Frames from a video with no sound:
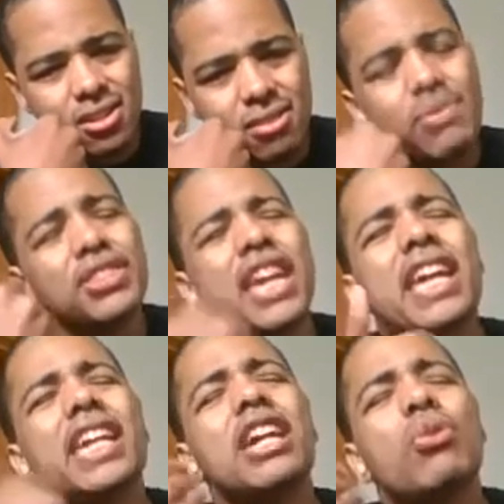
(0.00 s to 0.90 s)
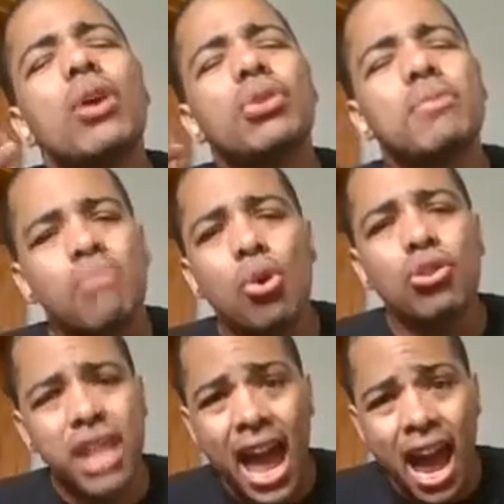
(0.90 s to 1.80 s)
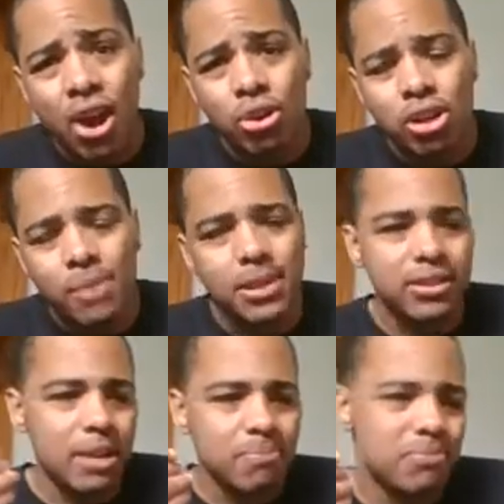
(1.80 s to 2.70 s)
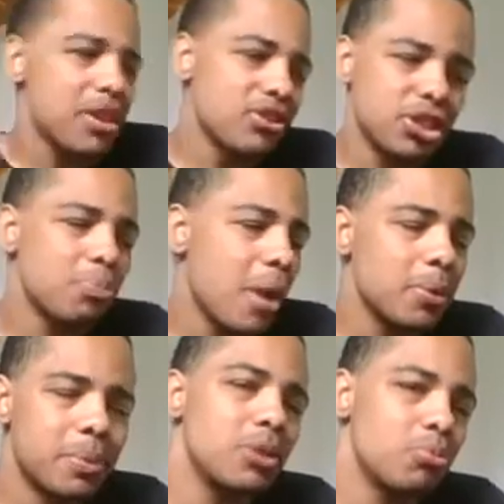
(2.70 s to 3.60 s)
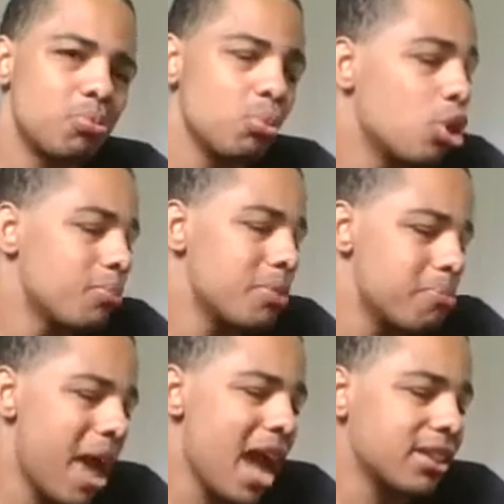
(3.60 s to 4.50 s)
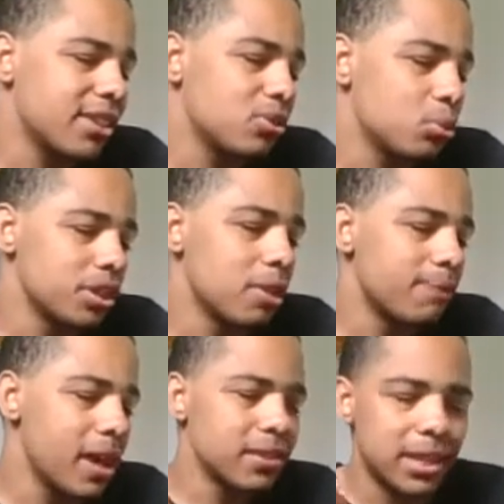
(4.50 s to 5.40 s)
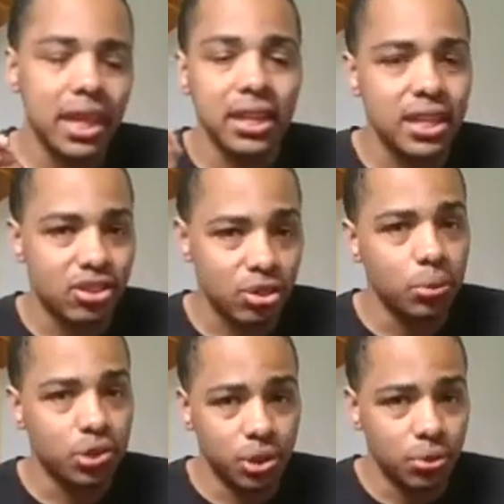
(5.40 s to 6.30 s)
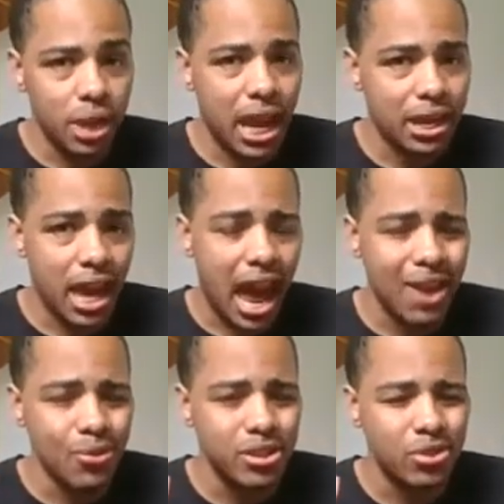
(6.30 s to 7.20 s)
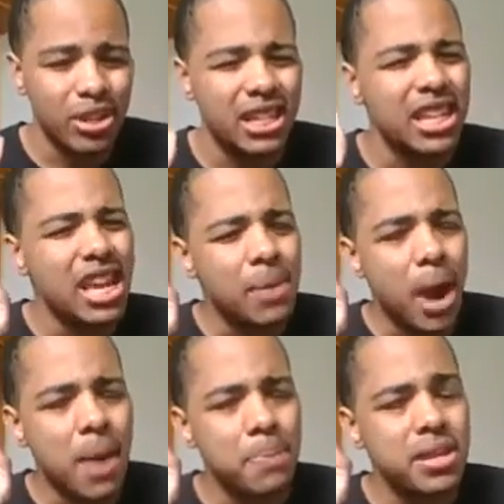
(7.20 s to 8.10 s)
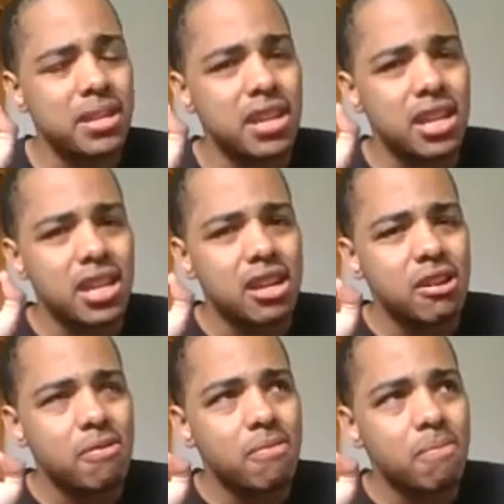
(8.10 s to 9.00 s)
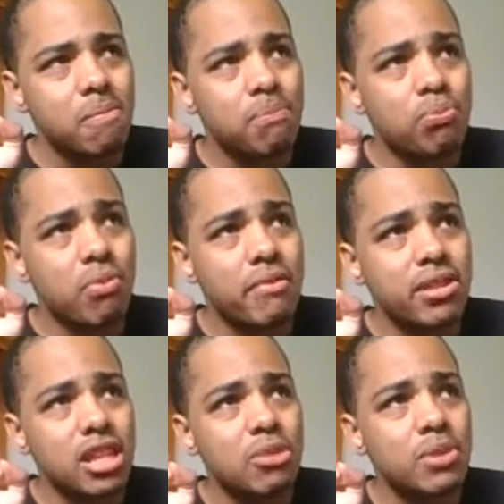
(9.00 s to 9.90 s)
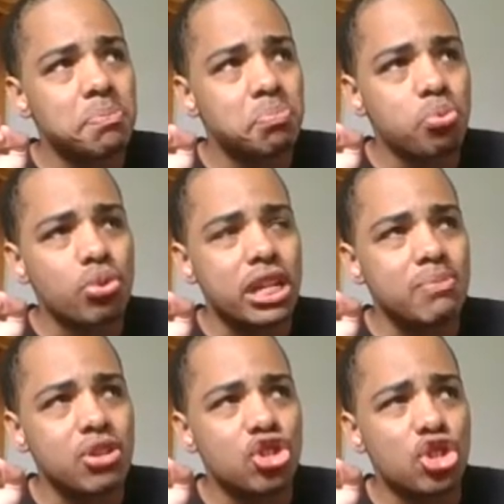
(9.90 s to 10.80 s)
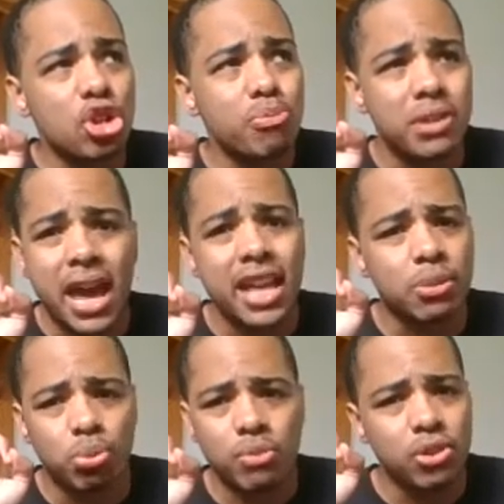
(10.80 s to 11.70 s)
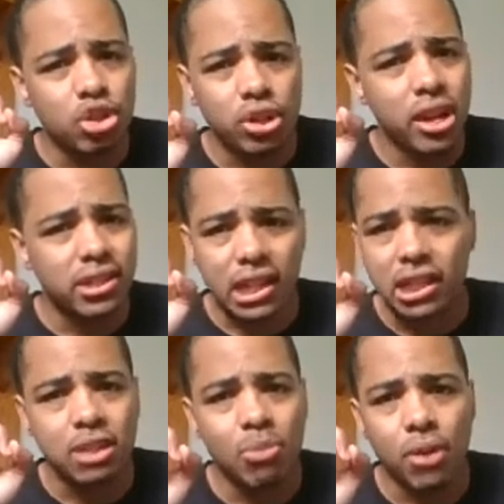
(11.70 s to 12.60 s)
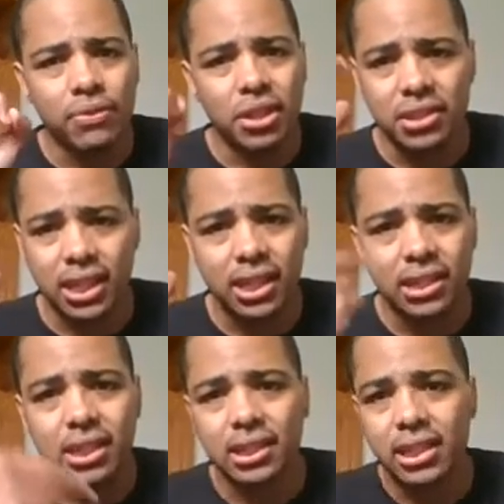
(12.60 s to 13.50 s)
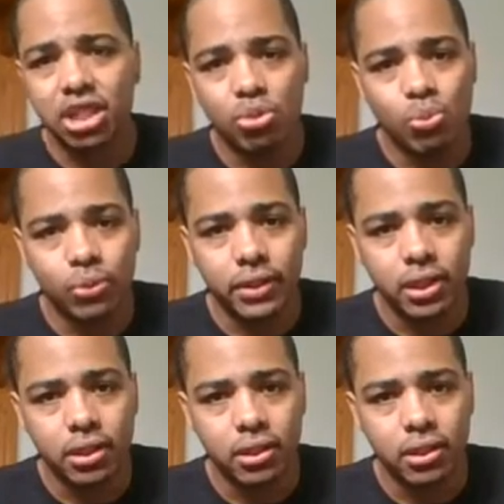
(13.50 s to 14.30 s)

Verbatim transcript: I mean, they can get away with it more now. I mean, they there still probably be, would have been backlash with some fans thinking it's too soon. And I would agree, might have been a little bit premature, but not as premature as cutting him off in the second DCU movie.